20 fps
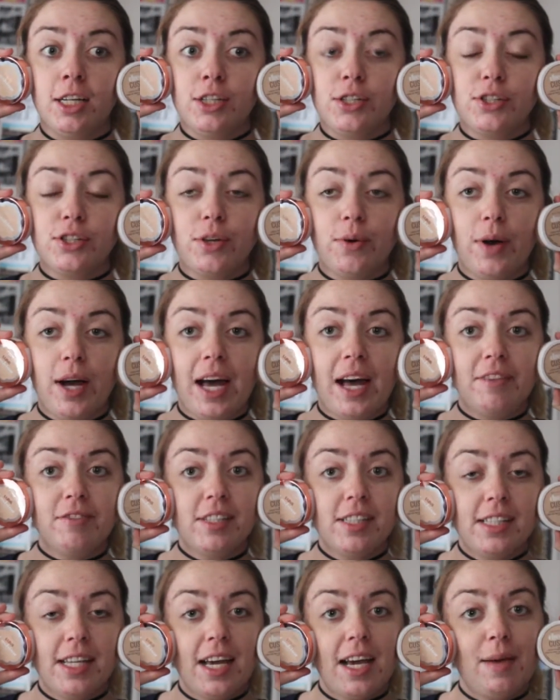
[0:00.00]
So I have
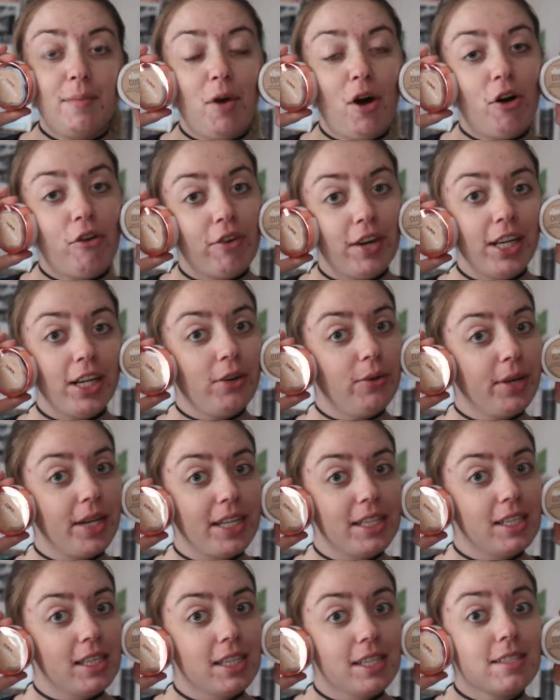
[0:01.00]
to say I'm already
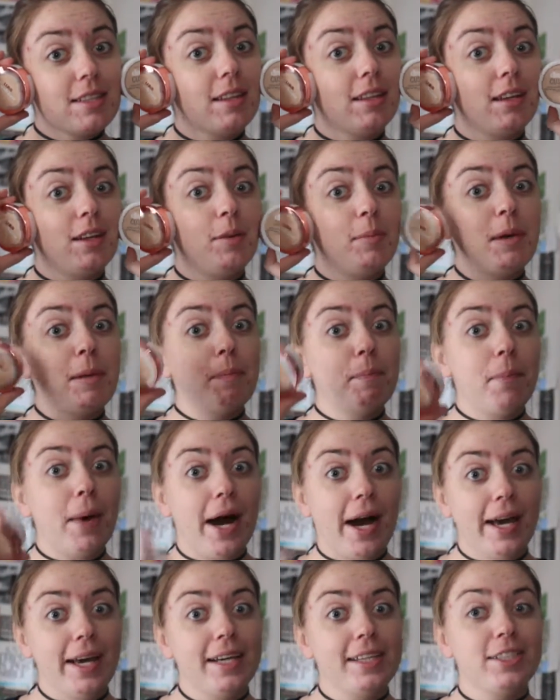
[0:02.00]
going into this a little bit
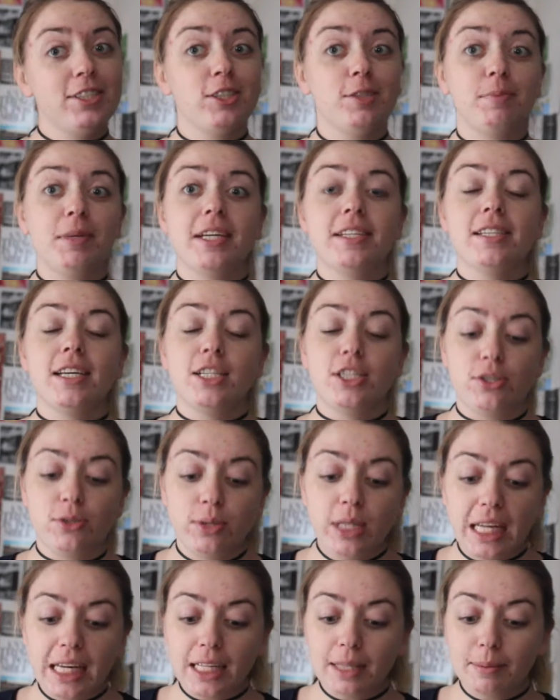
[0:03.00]
biased just because I
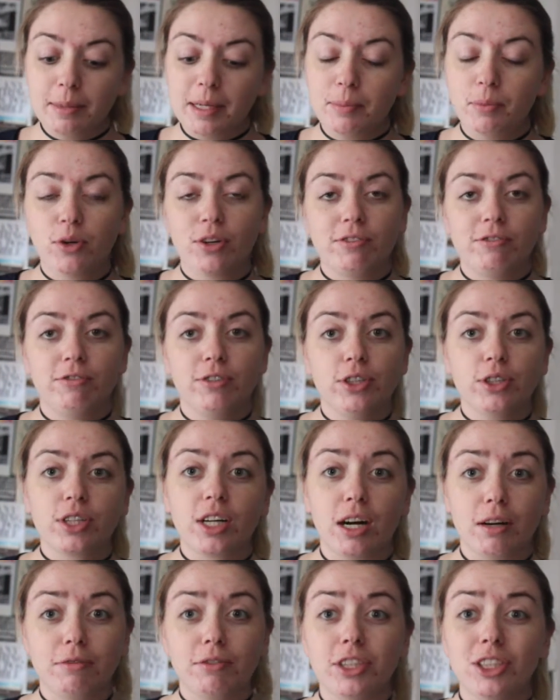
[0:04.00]
do like a bit more full
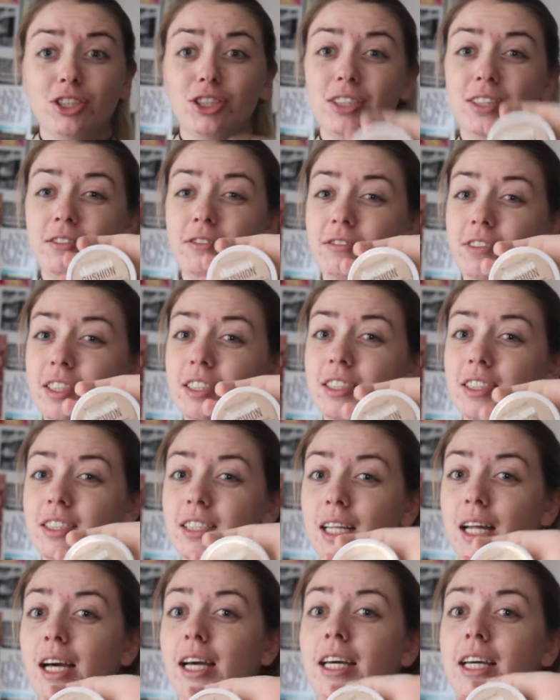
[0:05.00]
coverage, and it
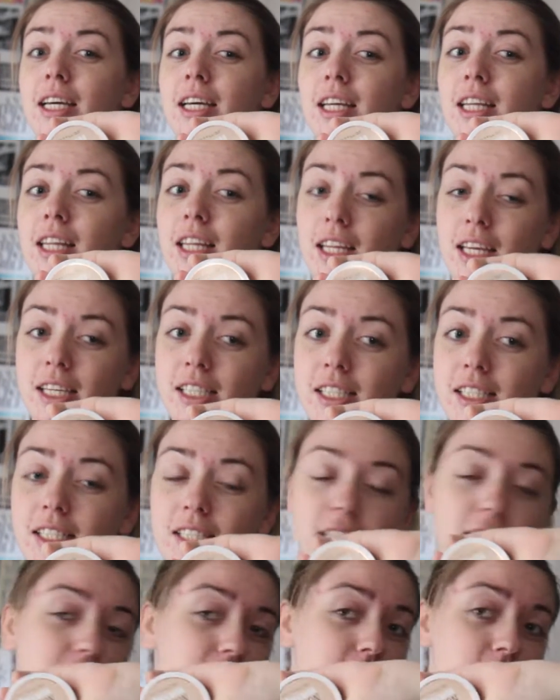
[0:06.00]
feels like
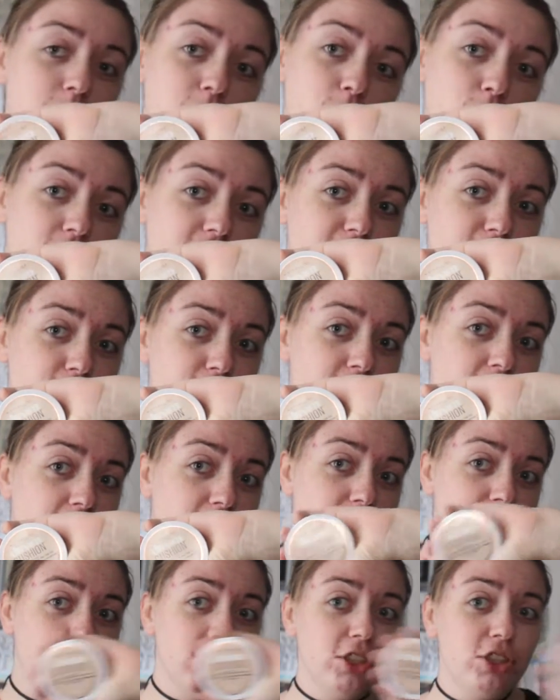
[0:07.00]
this is more full
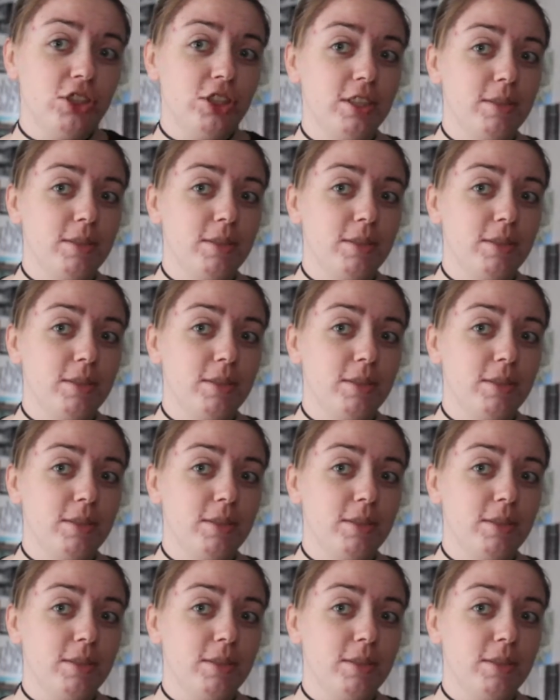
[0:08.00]
coverage